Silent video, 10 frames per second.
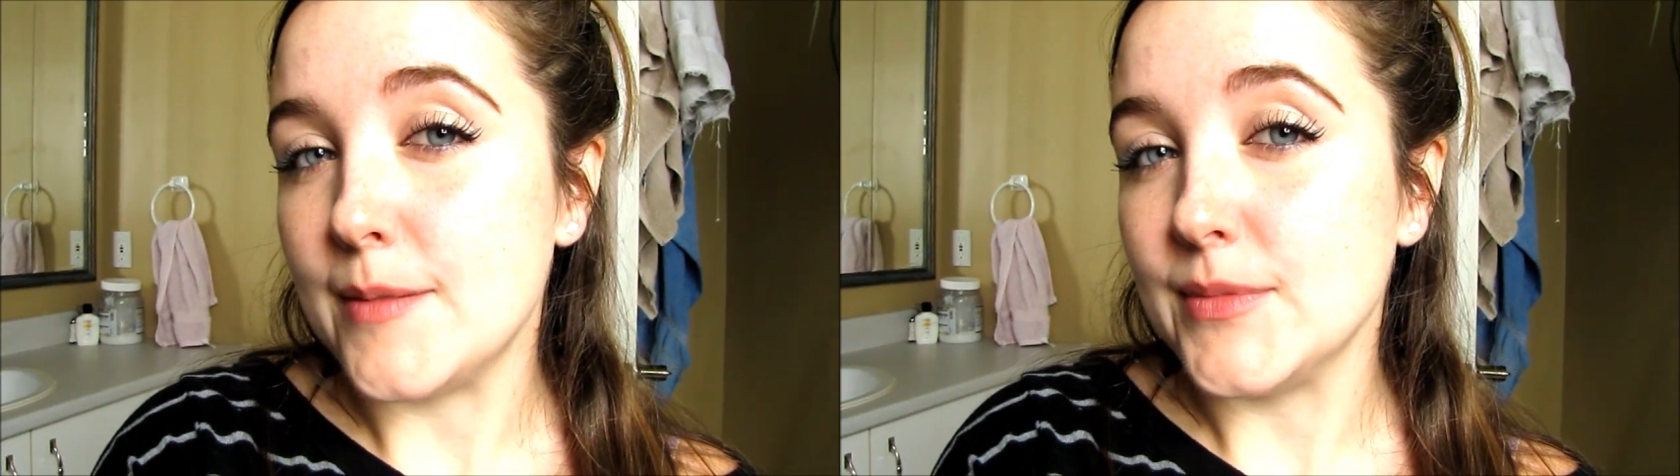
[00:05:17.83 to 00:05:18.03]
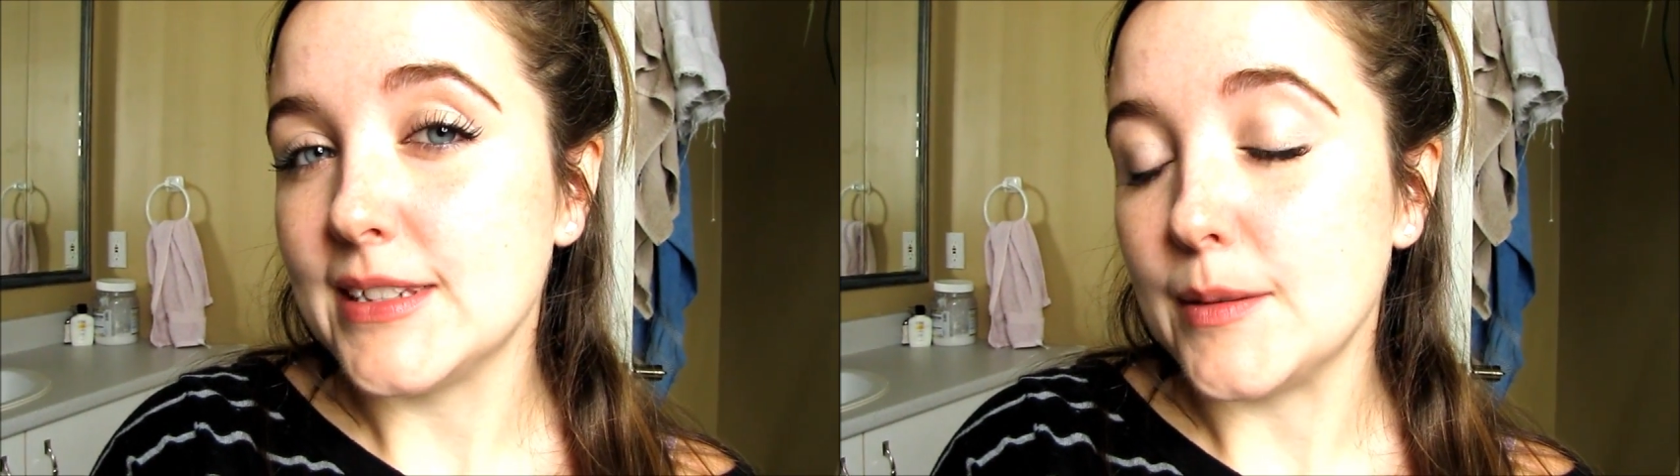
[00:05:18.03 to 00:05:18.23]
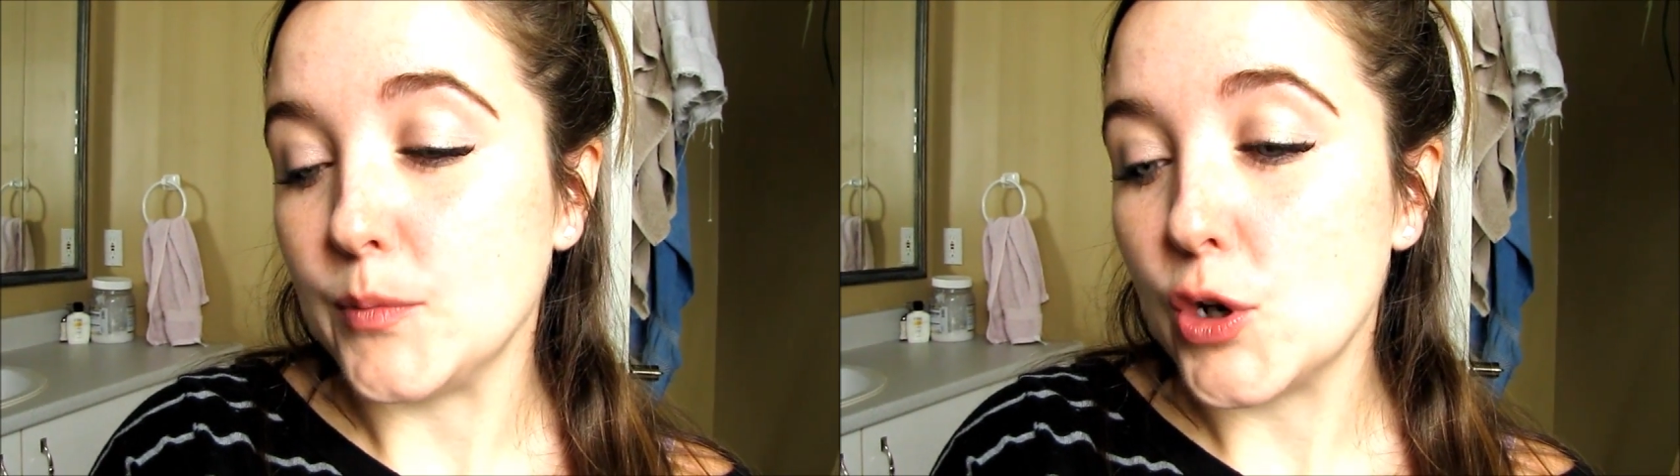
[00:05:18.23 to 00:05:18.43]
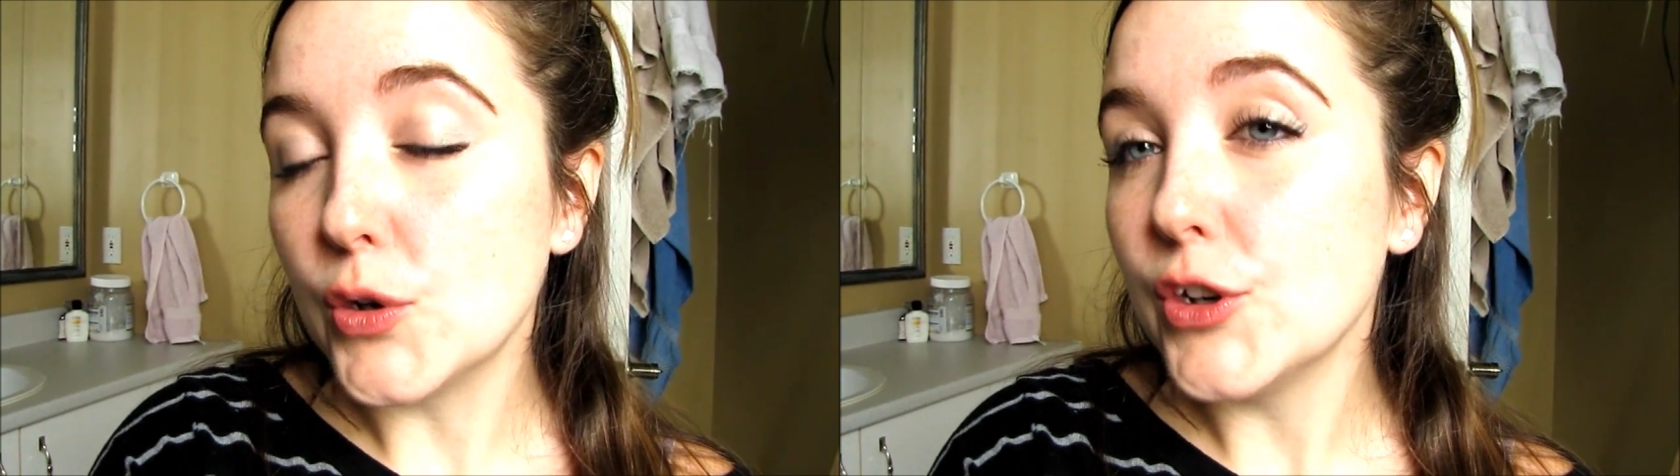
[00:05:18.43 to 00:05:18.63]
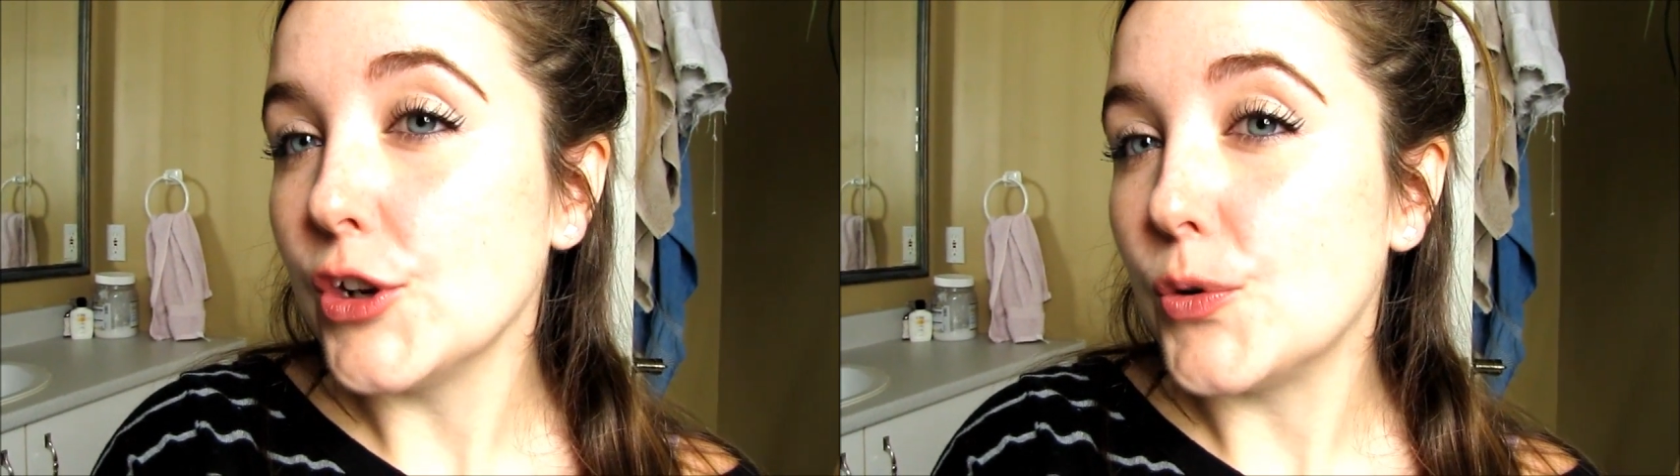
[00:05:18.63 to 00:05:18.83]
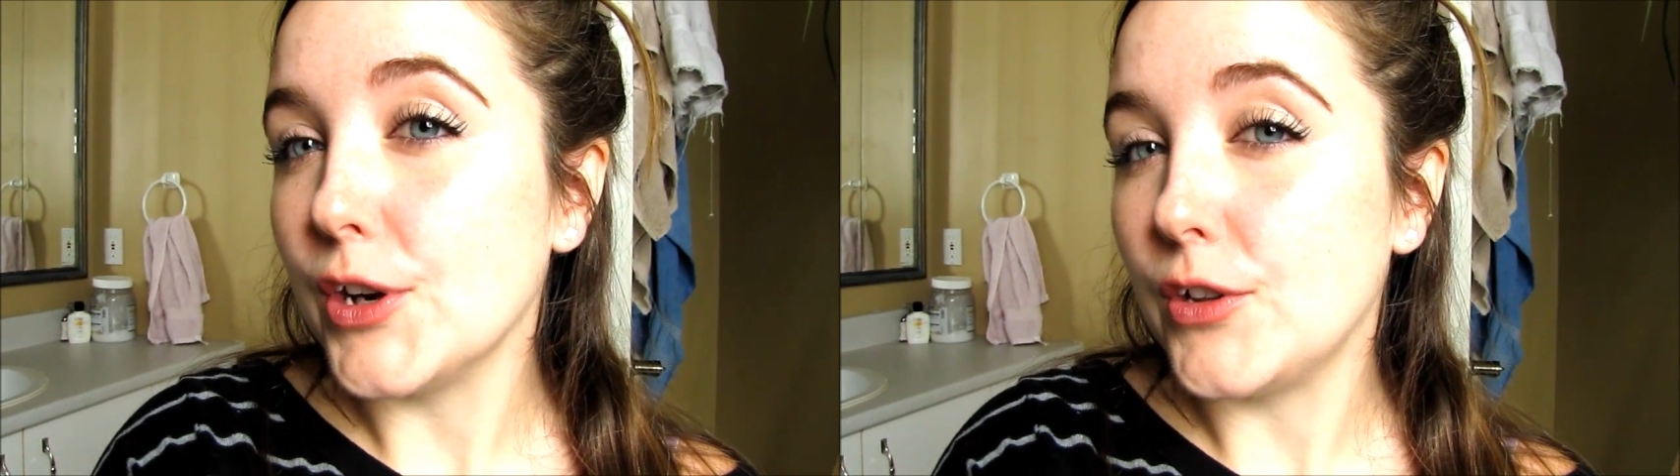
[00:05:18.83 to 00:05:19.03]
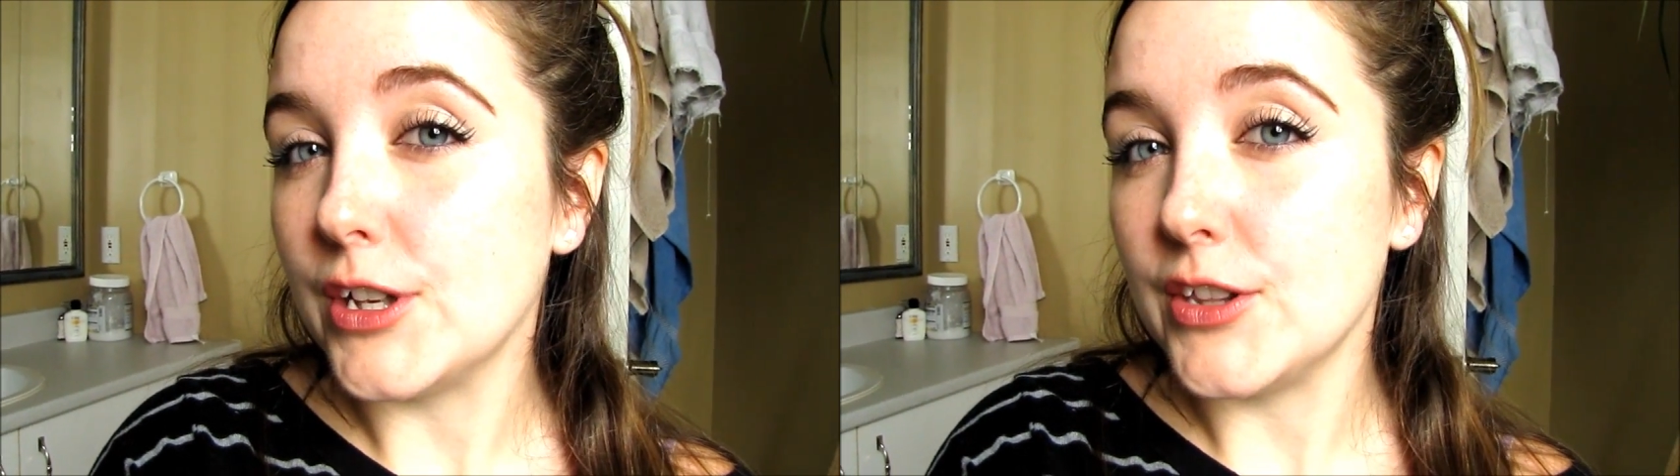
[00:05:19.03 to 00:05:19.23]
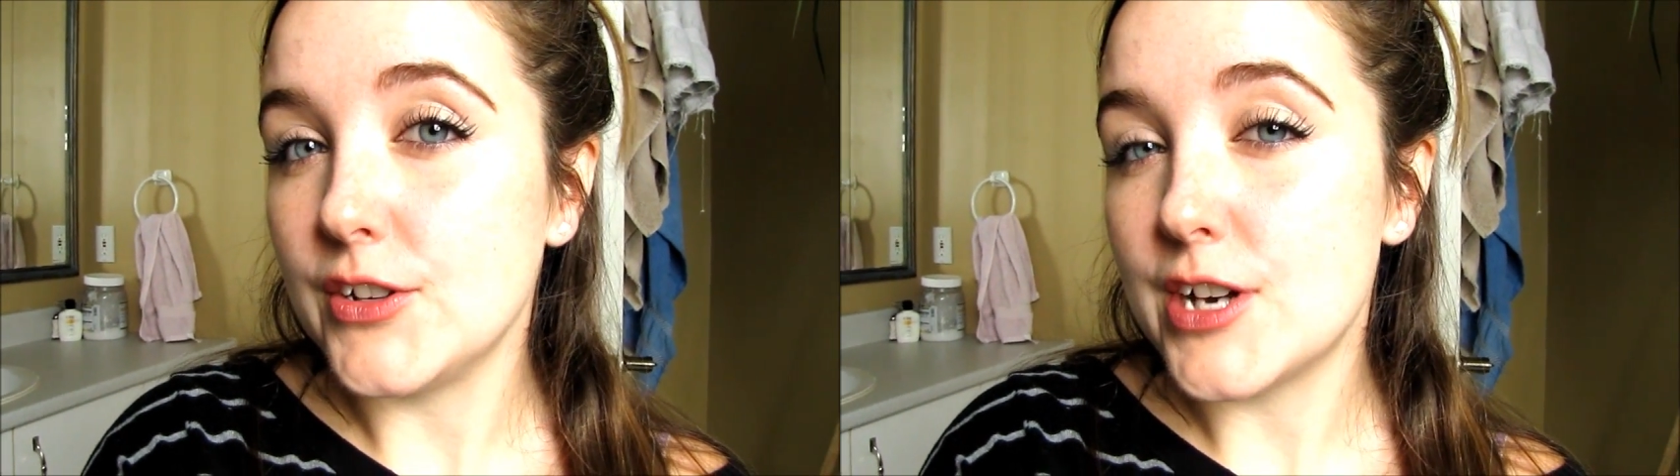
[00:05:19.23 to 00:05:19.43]
some coconut oil
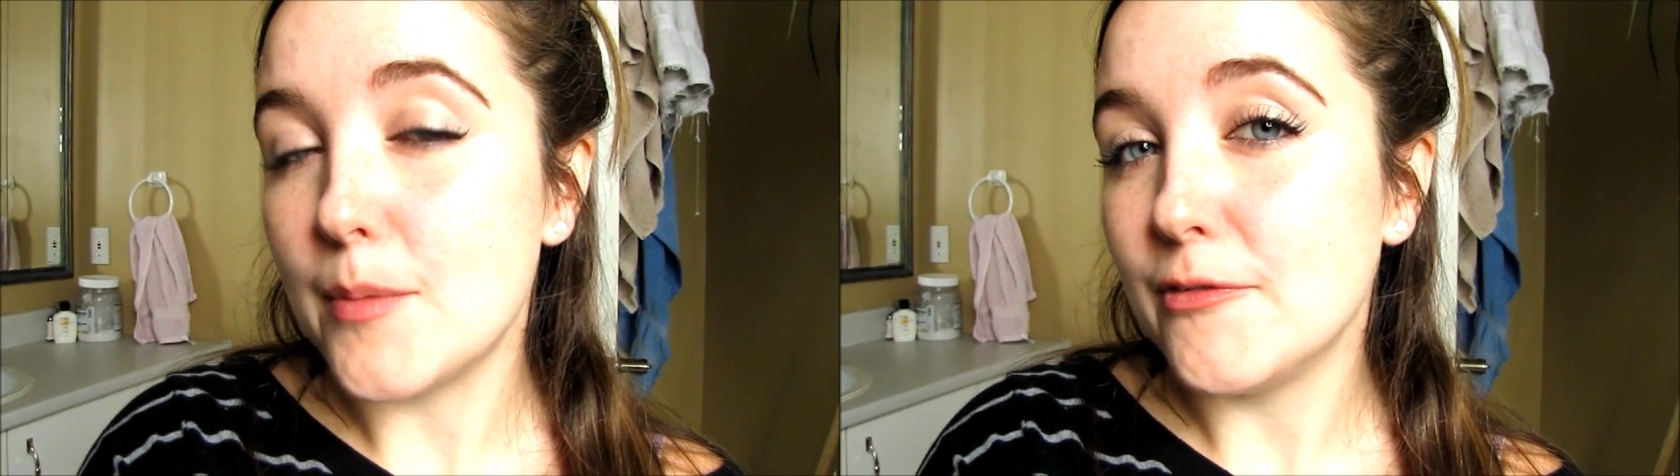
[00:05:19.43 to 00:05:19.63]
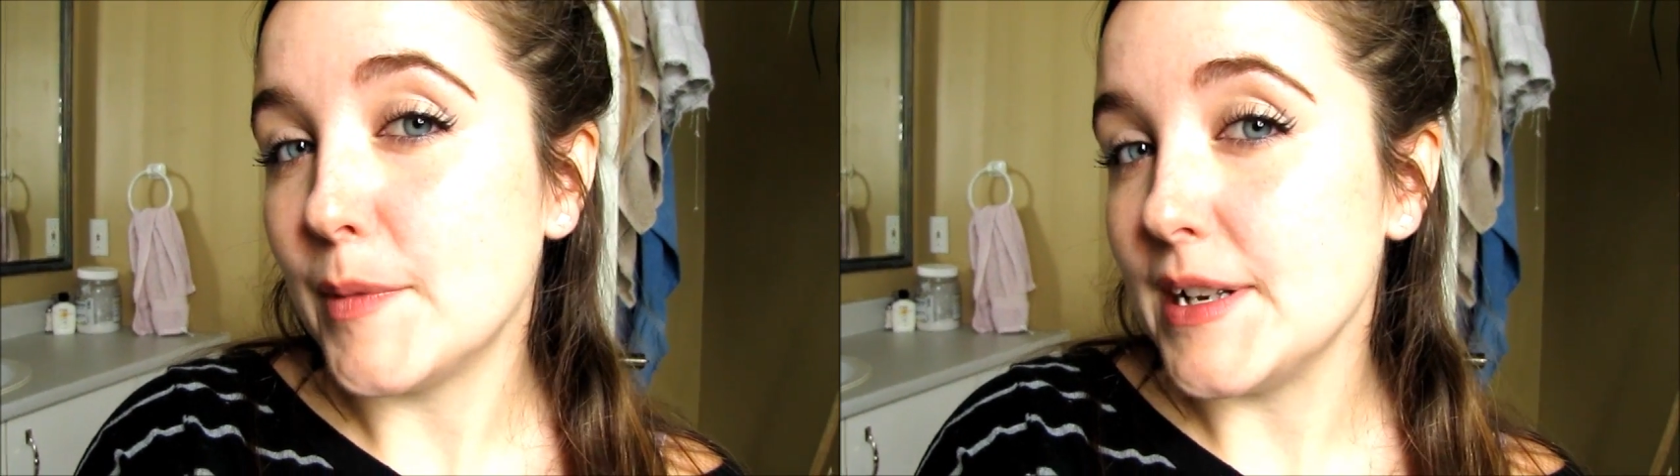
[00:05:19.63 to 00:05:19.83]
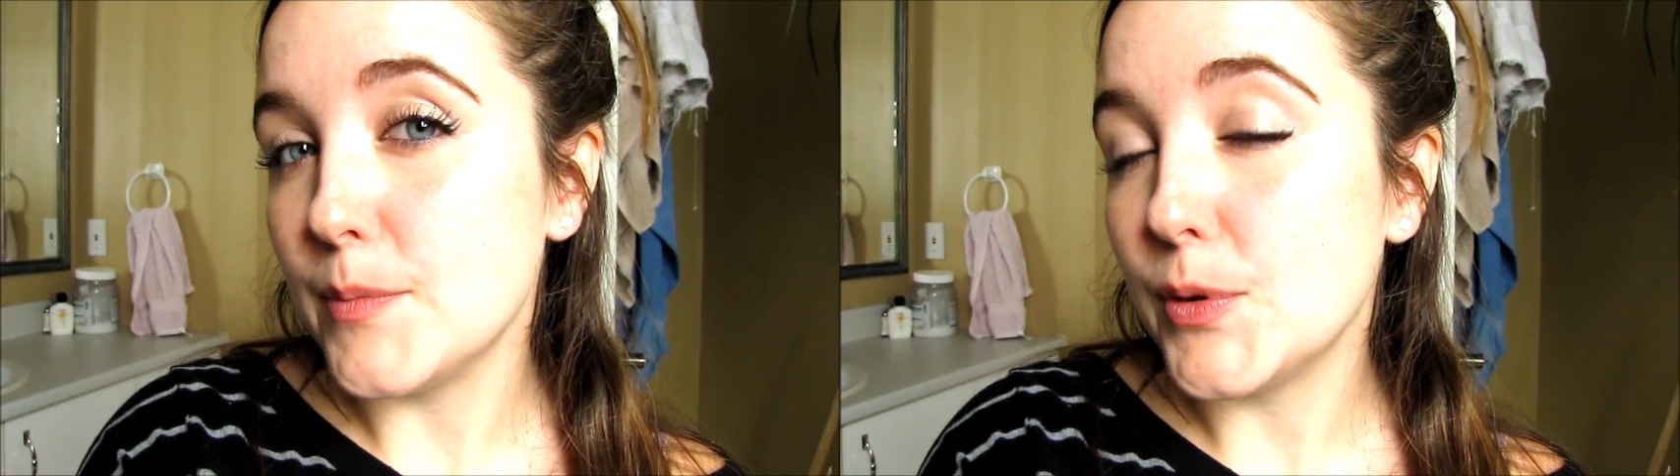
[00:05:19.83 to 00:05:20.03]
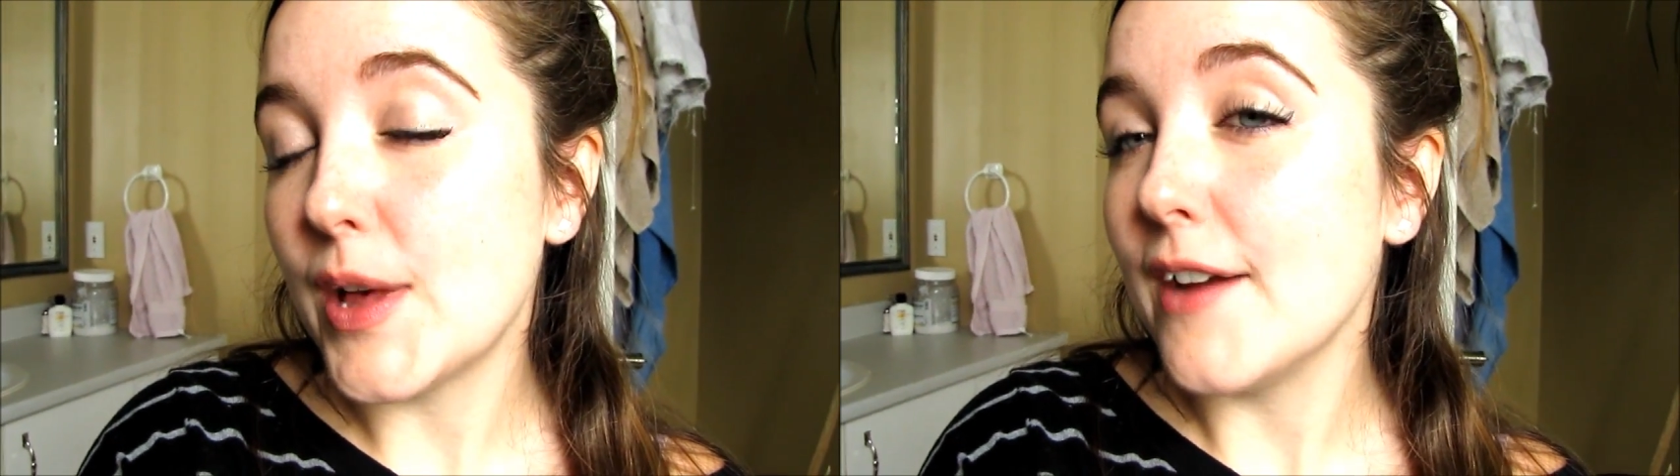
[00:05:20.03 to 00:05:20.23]
on the top of my nipple